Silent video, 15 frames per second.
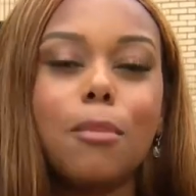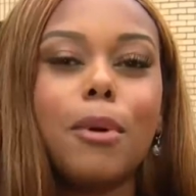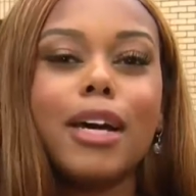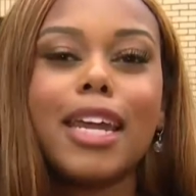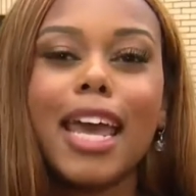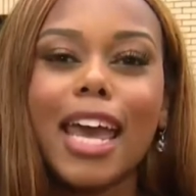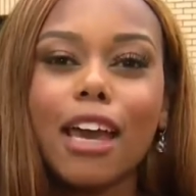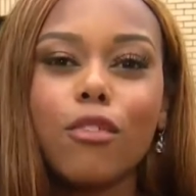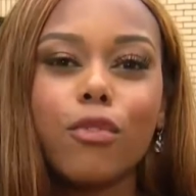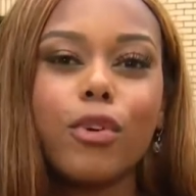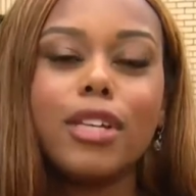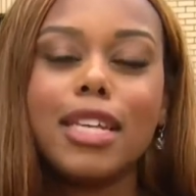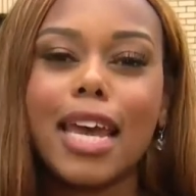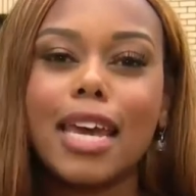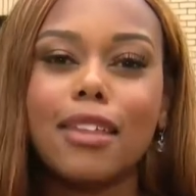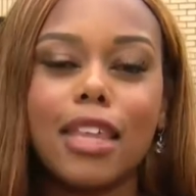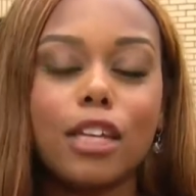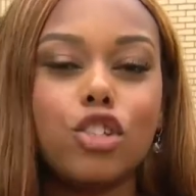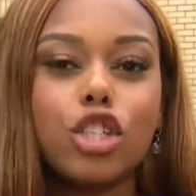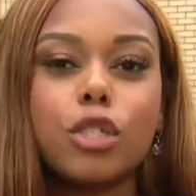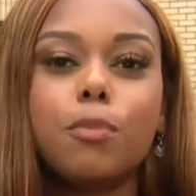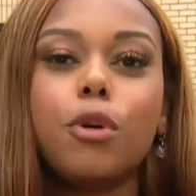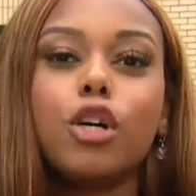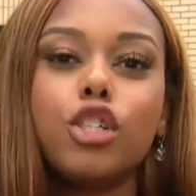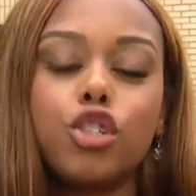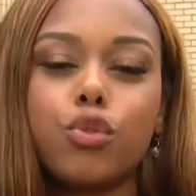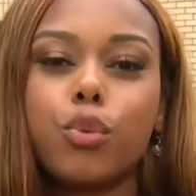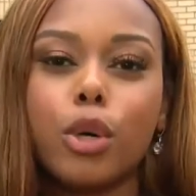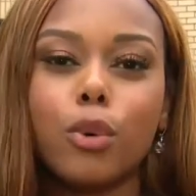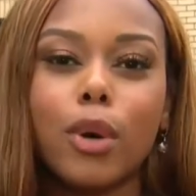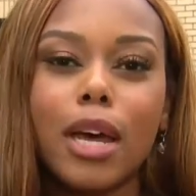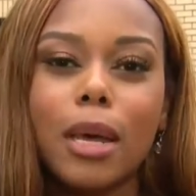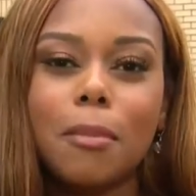but every day they just pushed through